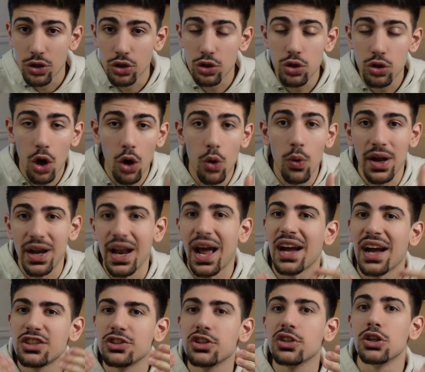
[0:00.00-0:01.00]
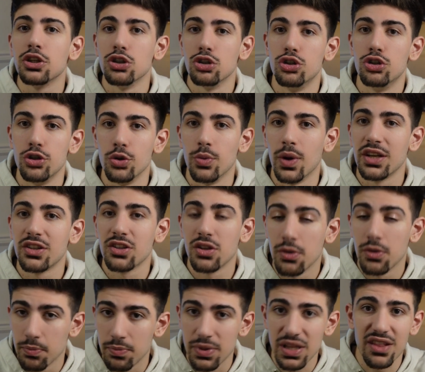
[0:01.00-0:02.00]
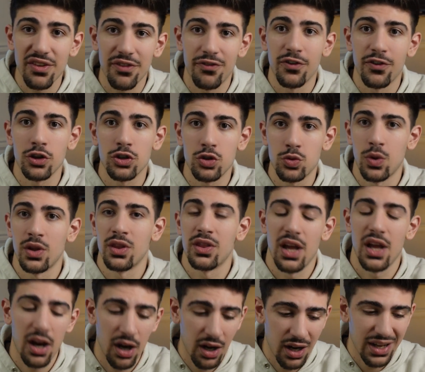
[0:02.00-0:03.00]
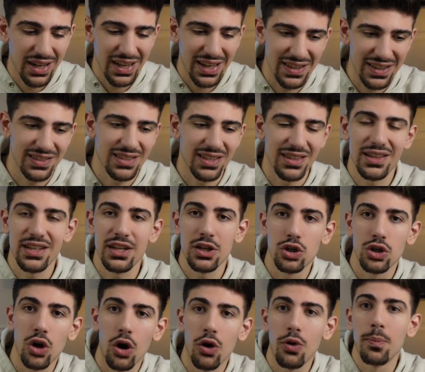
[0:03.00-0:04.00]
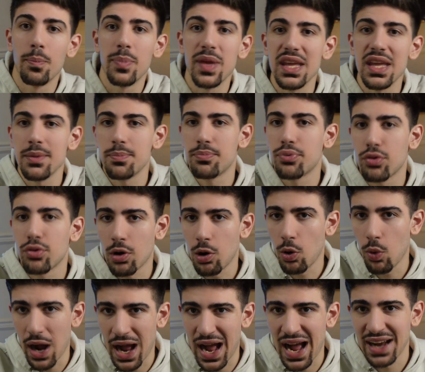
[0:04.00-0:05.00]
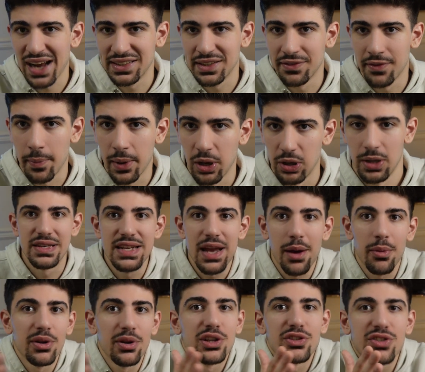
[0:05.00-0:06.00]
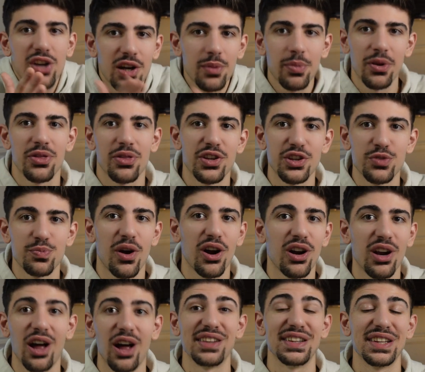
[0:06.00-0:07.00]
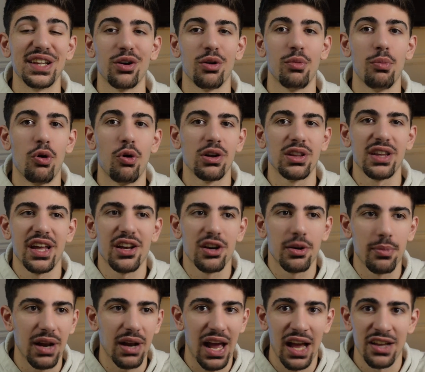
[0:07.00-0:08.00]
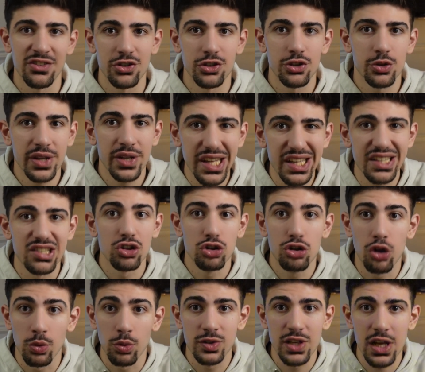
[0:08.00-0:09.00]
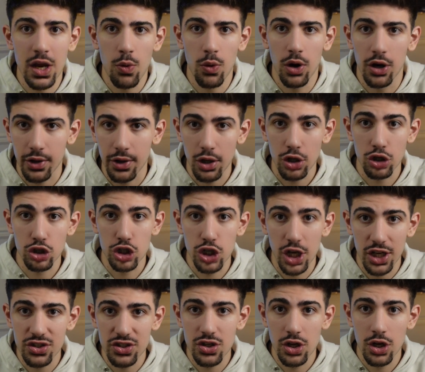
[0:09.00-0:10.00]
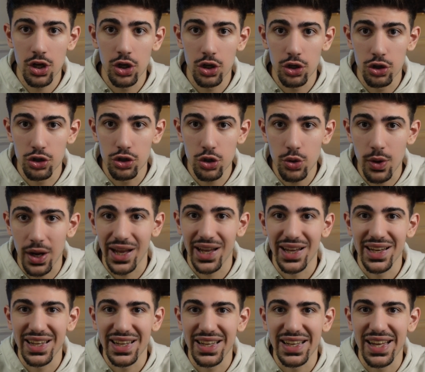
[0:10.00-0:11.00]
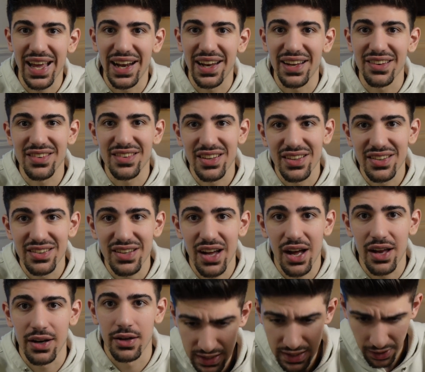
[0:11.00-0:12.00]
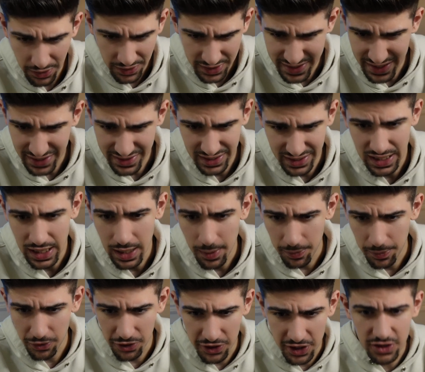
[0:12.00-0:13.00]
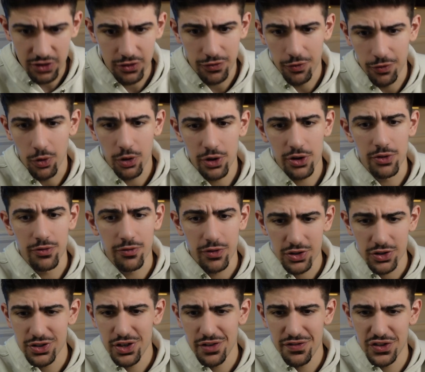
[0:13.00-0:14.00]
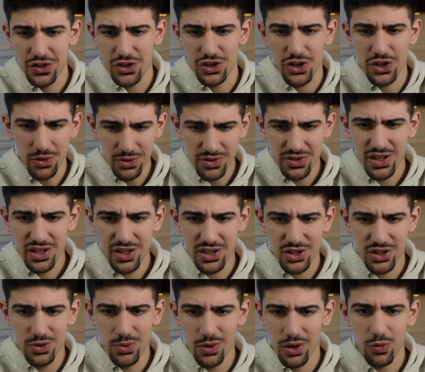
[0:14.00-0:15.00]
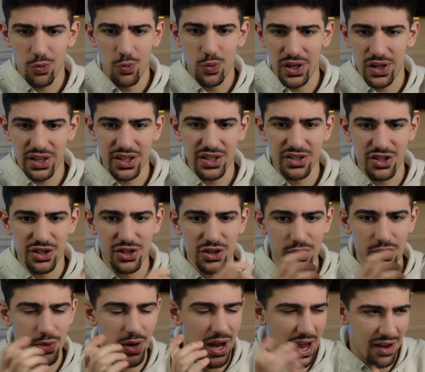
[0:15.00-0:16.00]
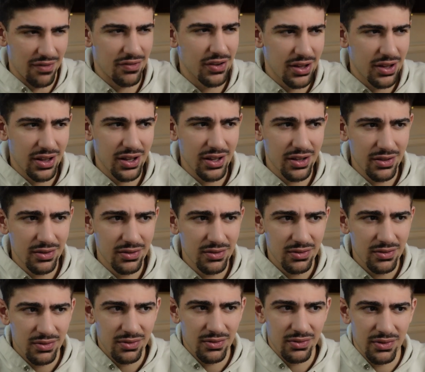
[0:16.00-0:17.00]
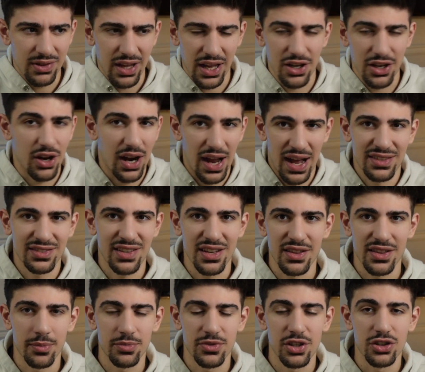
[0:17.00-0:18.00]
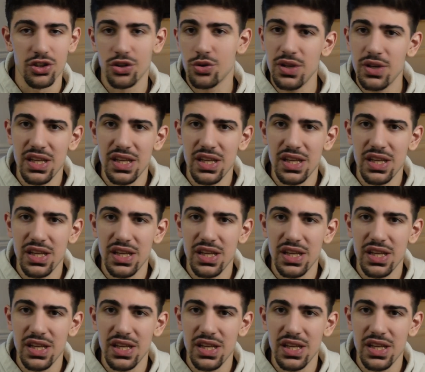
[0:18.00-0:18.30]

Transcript: go and actually do it. Be the first one there. Instantly go be proactive about it. Now I'm going to talk about this part a little more later, but as you're doing it, don't say a word. Just do it. Get it done. Now, this does a couple things for you. First off, it shows that you are willing to do everything that you're asking them to do,